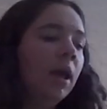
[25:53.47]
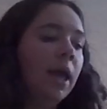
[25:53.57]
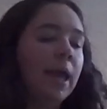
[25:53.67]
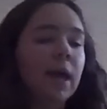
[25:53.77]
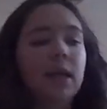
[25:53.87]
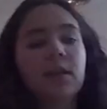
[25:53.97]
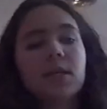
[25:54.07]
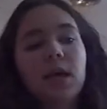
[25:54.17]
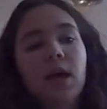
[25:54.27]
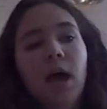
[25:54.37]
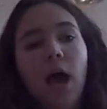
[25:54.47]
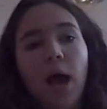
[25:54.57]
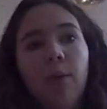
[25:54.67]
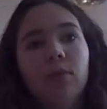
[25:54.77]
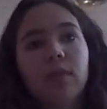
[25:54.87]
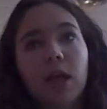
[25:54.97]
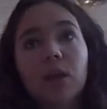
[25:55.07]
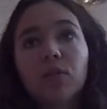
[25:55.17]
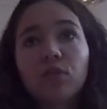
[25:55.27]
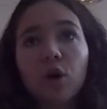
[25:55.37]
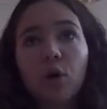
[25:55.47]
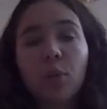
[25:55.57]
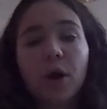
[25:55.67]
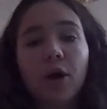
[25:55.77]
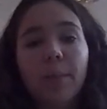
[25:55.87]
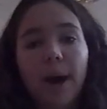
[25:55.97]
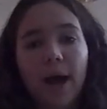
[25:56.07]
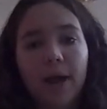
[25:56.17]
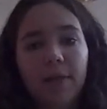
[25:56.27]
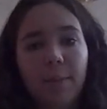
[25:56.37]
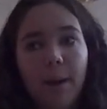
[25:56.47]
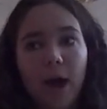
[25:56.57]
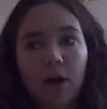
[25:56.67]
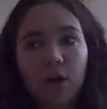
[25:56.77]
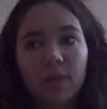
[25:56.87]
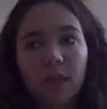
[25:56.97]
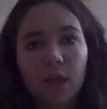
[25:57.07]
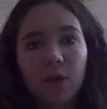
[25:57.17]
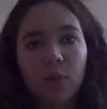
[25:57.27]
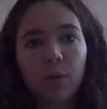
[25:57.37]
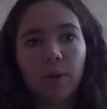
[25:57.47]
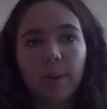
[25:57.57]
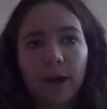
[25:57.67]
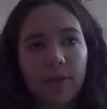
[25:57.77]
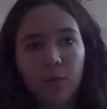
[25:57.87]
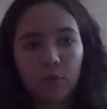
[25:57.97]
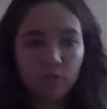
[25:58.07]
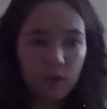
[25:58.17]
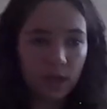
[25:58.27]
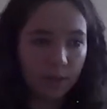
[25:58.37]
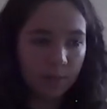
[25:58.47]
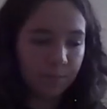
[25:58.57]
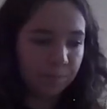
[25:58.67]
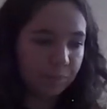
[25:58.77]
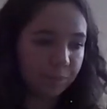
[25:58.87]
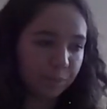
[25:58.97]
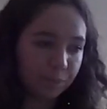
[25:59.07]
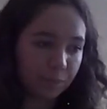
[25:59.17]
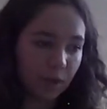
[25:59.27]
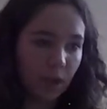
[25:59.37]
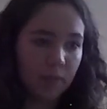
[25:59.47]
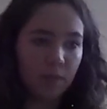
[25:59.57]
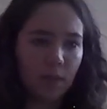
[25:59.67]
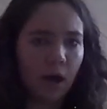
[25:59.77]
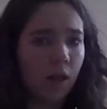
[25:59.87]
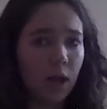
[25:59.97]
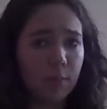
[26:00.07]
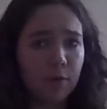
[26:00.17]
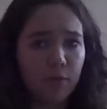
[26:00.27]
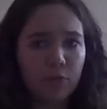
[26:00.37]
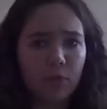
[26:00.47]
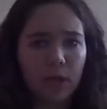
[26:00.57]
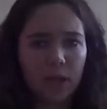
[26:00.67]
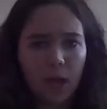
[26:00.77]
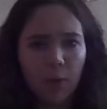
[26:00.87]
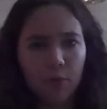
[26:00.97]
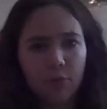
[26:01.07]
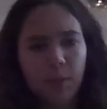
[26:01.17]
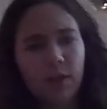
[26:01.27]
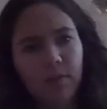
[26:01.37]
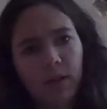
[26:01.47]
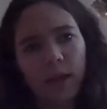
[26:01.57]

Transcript: And I was like, so where am I in the pattern? Like, where am I in the routine? And a lot of my friends were like, yeah, where's Mazie?